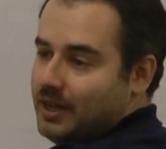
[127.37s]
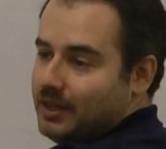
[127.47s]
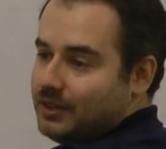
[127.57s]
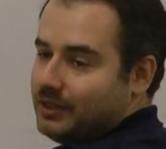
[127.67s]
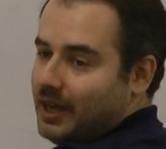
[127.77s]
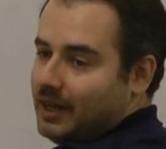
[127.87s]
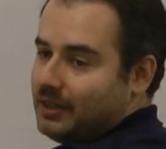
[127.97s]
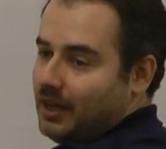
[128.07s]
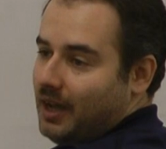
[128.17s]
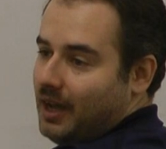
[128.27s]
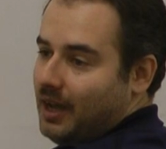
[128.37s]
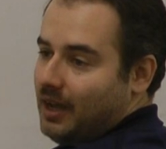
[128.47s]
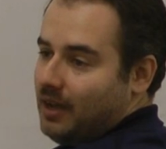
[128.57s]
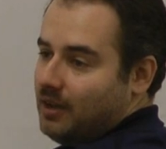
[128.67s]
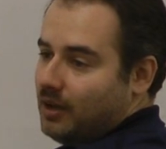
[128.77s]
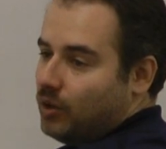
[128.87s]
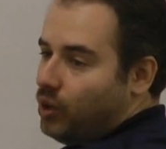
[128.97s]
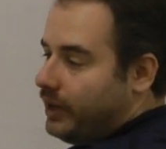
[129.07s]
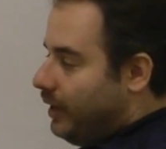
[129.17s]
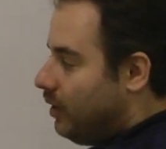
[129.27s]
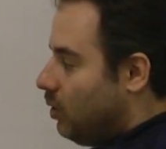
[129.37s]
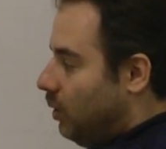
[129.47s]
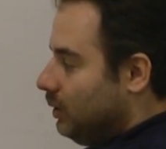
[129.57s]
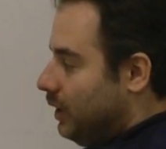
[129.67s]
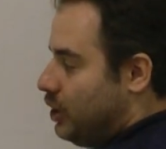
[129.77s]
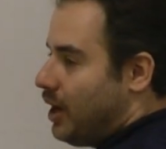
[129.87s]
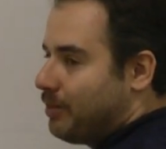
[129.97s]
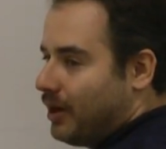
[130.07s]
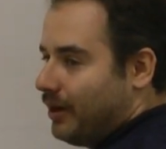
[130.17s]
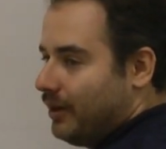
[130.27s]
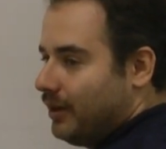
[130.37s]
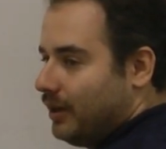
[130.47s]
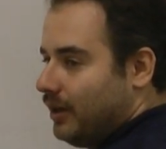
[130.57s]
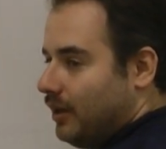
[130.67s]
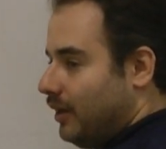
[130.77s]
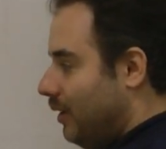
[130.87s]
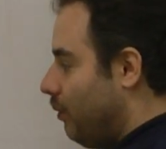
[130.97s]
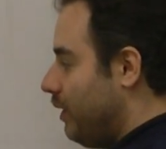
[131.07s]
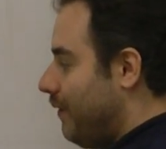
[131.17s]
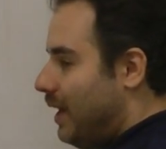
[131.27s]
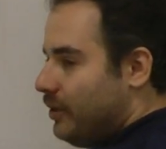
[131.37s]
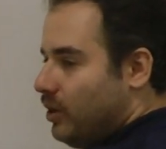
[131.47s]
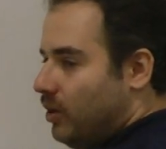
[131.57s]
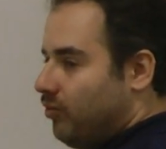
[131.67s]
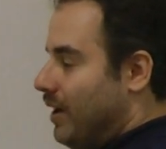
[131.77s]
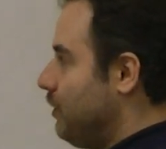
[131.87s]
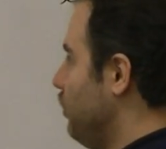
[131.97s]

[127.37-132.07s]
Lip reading: set a cookie called shop cart with a value of 1,